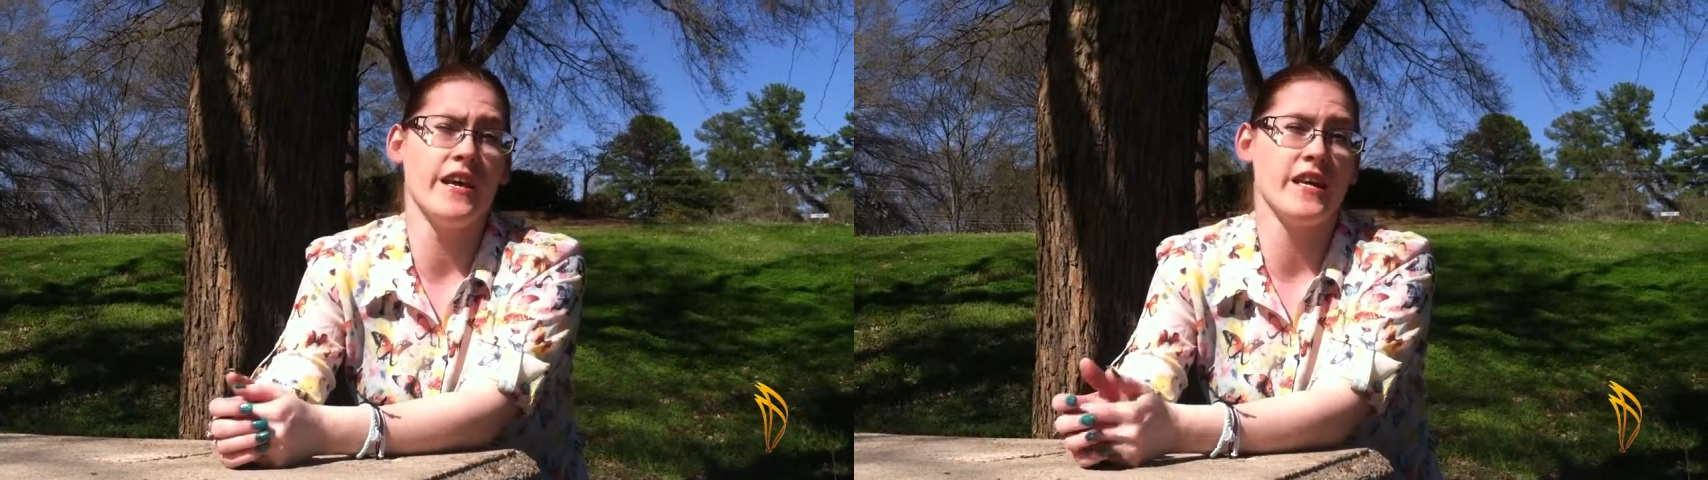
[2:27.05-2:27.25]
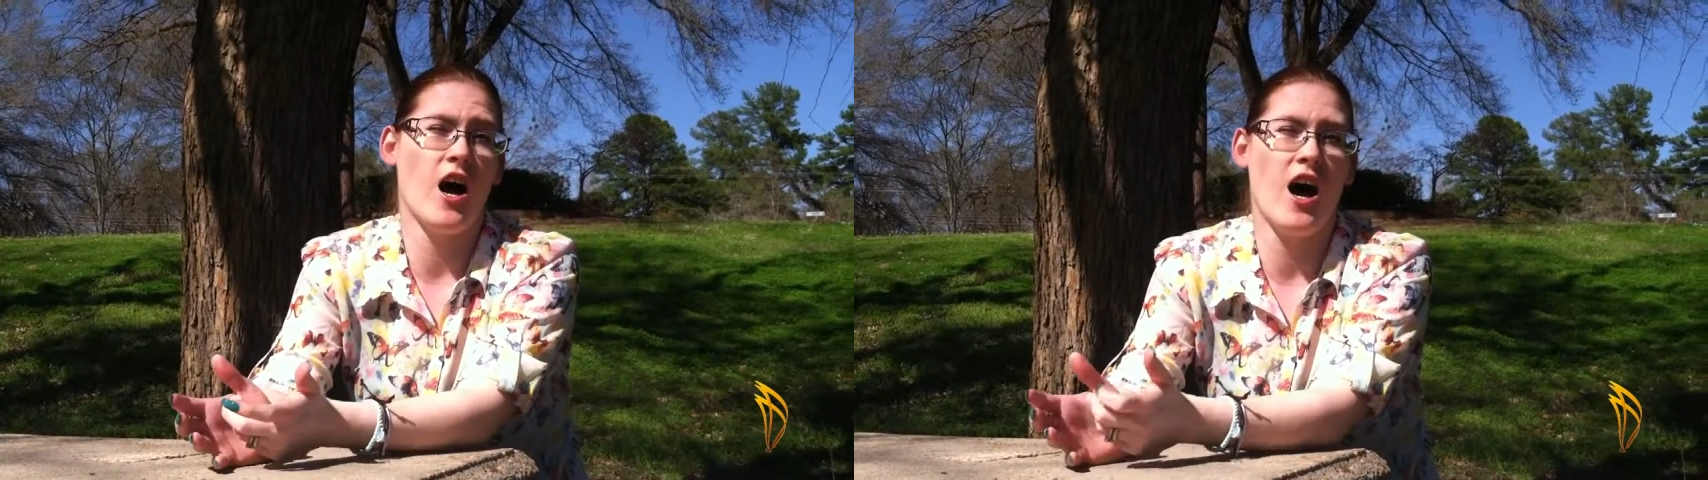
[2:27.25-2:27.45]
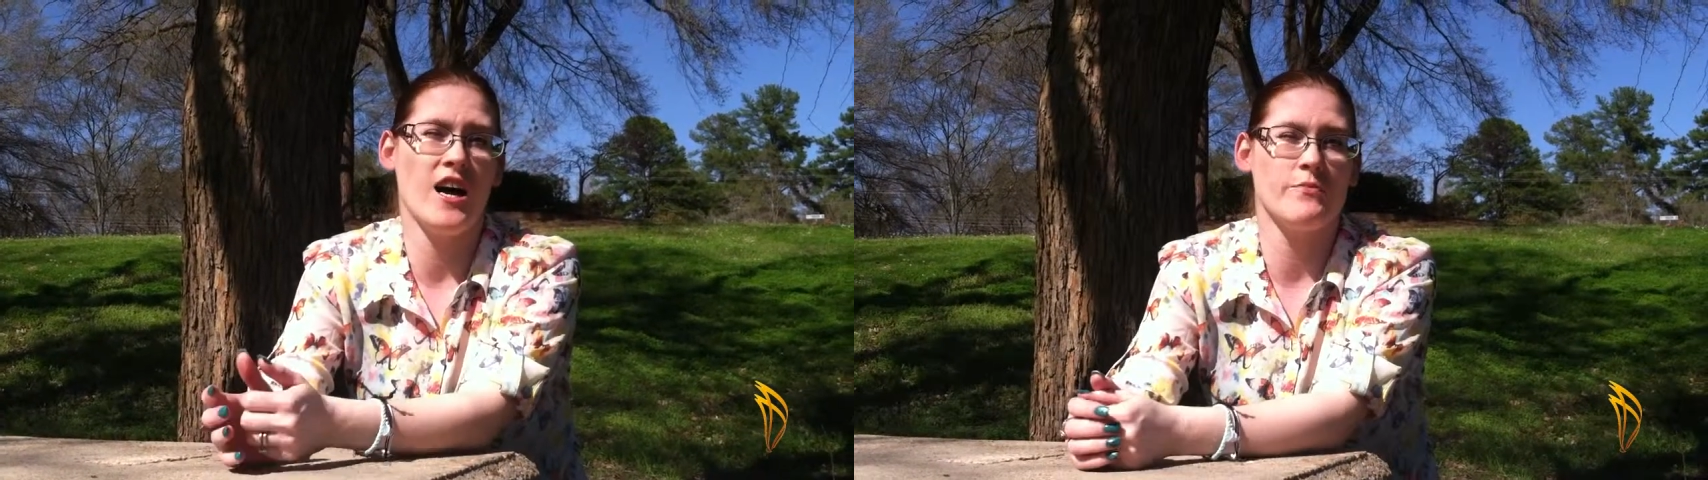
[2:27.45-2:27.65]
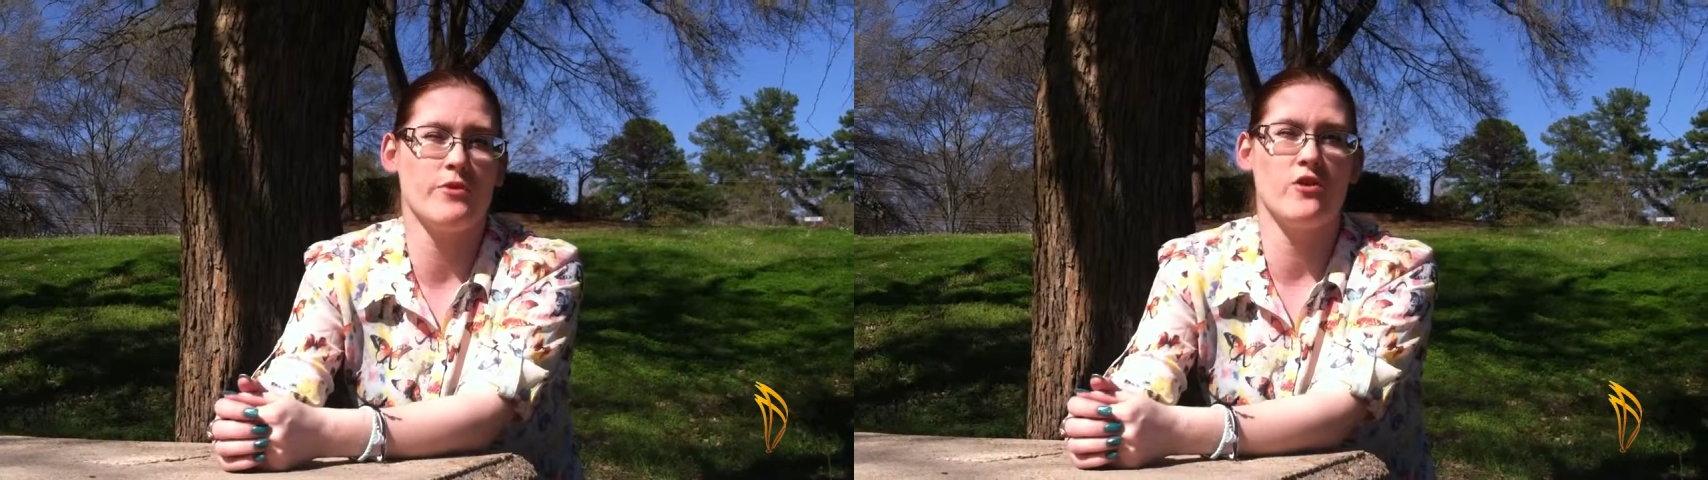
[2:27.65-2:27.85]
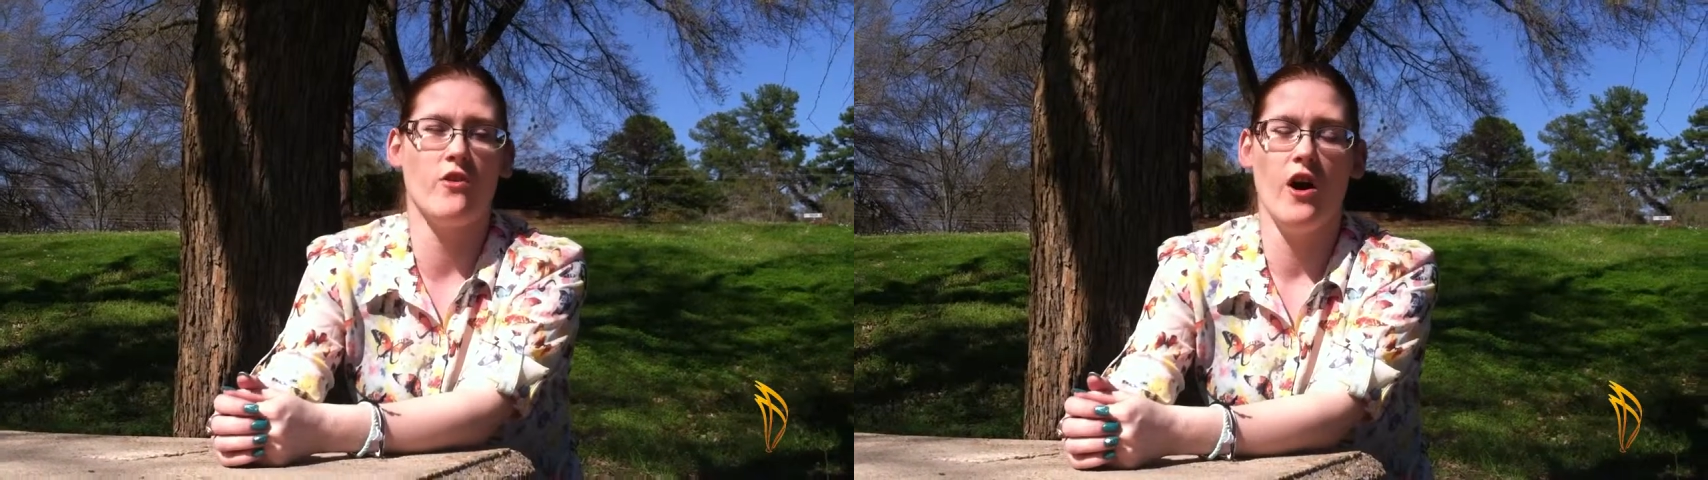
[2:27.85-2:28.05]
being in the
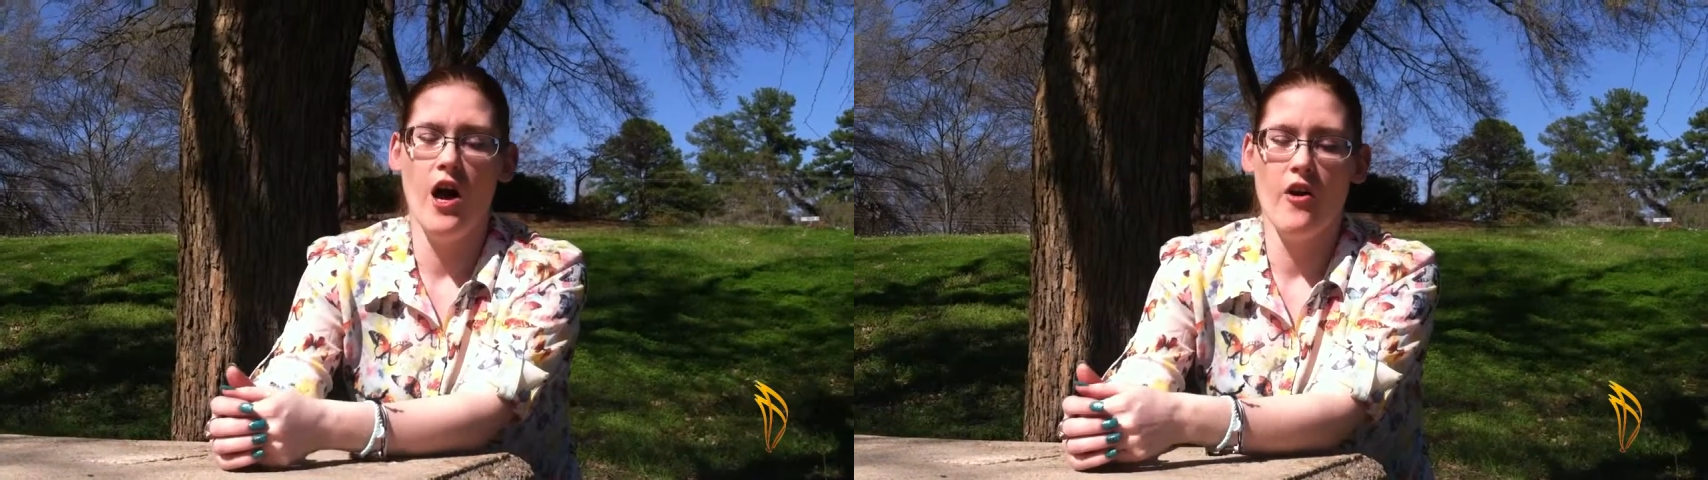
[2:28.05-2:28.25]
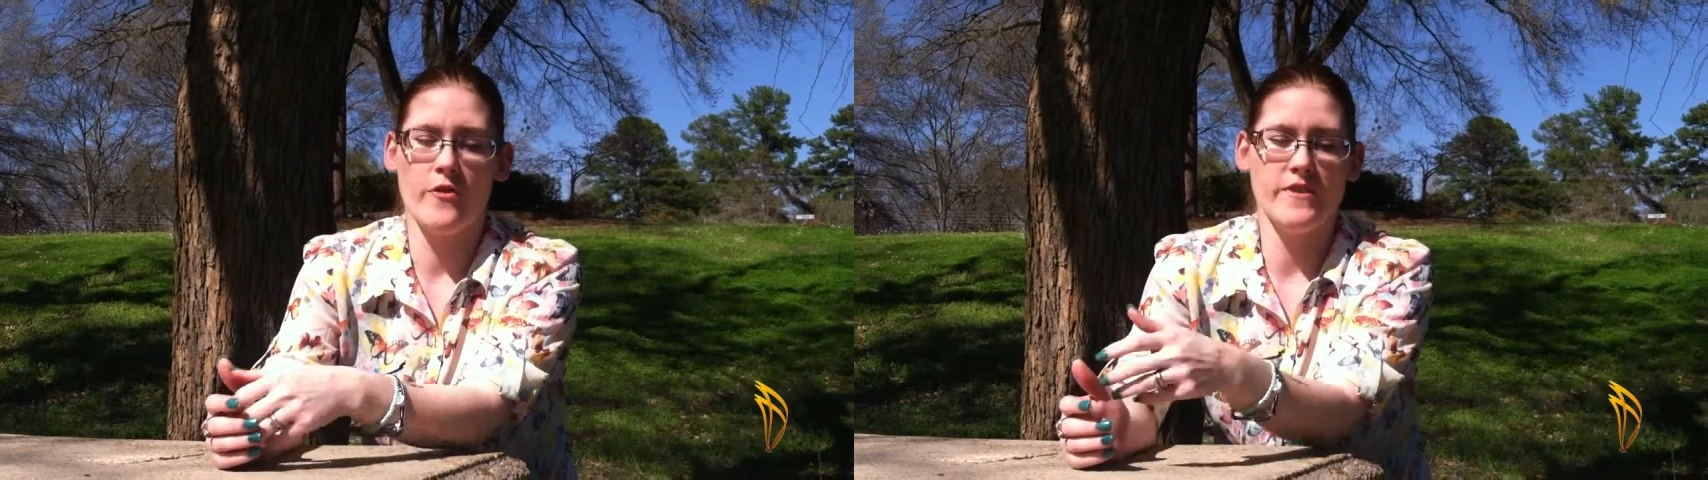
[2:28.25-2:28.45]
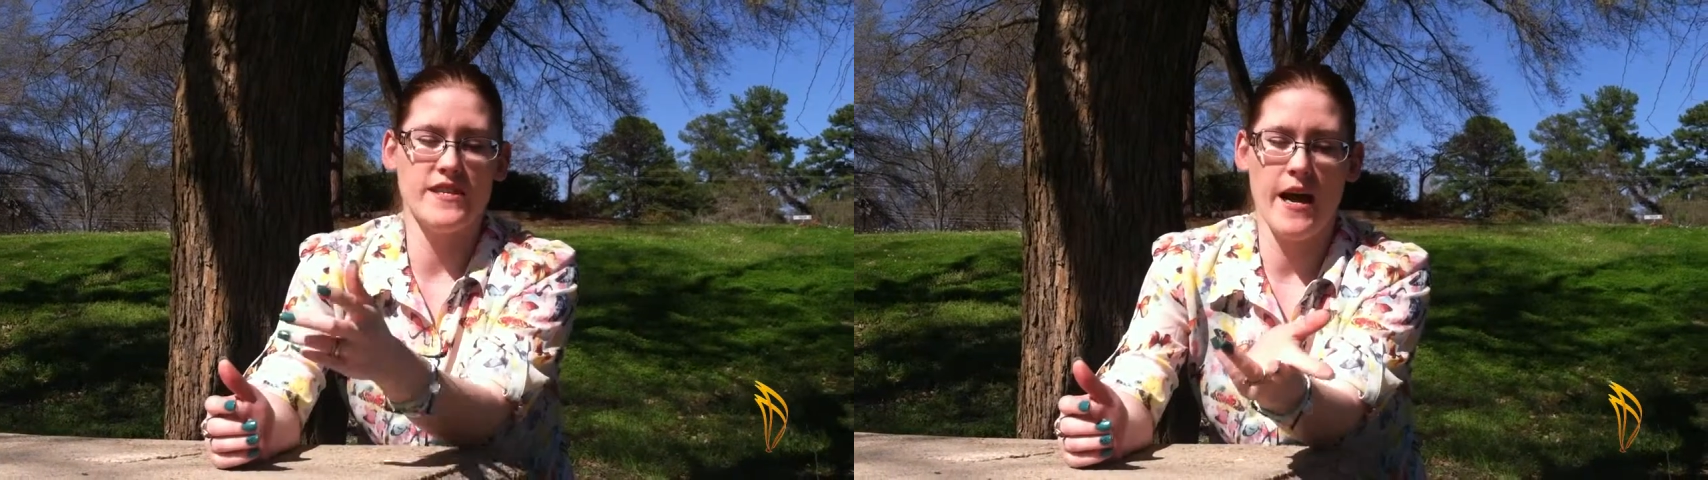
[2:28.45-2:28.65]
hospital from